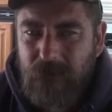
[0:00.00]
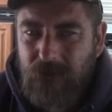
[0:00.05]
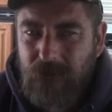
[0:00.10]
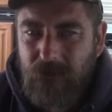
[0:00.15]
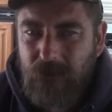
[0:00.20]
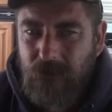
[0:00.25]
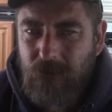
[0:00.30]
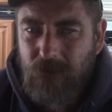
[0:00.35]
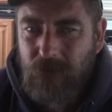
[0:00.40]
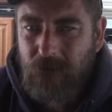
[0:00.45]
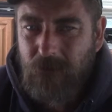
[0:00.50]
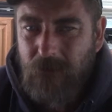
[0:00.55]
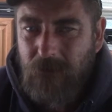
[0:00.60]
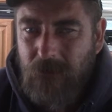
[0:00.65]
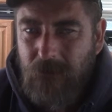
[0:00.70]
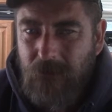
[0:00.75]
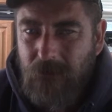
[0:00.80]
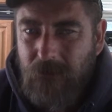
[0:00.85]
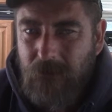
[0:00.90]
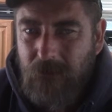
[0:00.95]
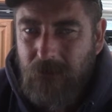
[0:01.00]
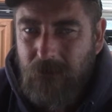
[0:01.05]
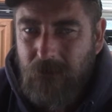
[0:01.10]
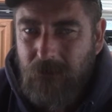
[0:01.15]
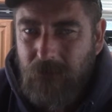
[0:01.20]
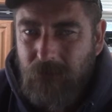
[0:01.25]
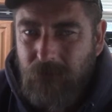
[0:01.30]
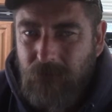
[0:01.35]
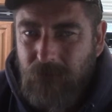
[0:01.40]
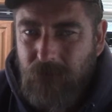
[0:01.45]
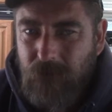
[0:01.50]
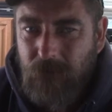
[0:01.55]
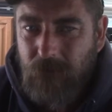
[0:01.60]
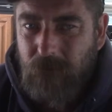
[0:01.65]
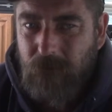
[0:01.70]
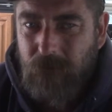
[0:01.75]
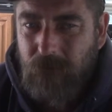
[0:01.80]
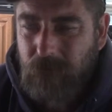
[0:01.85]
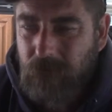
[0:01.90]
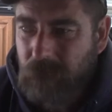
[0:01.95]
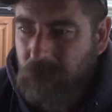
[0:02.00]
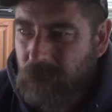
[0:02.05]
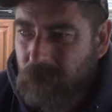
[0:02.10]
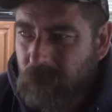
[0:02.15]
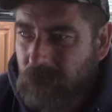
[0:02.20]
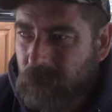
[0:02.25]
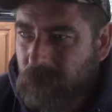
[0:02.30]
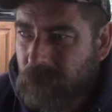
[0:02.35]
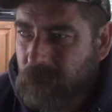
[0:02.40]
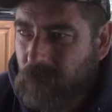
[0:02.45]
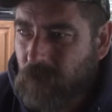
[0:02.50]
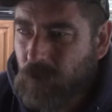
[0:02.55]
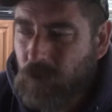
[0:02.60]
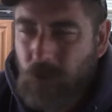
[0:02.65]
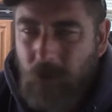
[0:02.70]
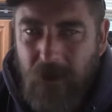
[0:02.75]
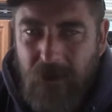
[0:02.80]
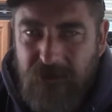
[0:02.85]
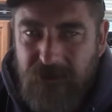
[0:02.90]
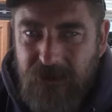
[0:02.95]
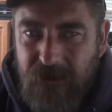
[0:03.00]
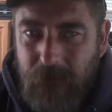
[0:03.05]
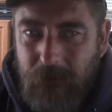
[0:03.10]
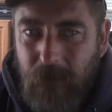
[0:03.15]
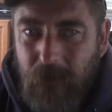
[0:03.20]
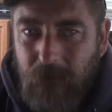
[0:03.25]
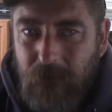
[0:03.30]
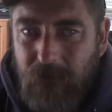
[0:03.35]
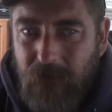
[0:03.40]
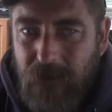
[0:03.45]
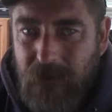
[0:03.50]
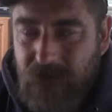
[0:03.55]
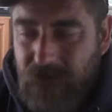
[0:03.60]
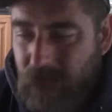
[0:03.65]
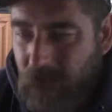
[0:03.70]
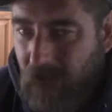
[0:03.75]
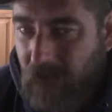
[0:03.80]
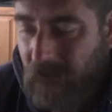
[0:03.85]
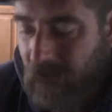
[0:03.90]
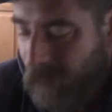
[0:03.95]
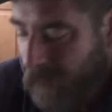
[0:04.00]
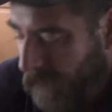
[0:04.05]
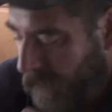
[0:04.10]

too too too crazy about things, right?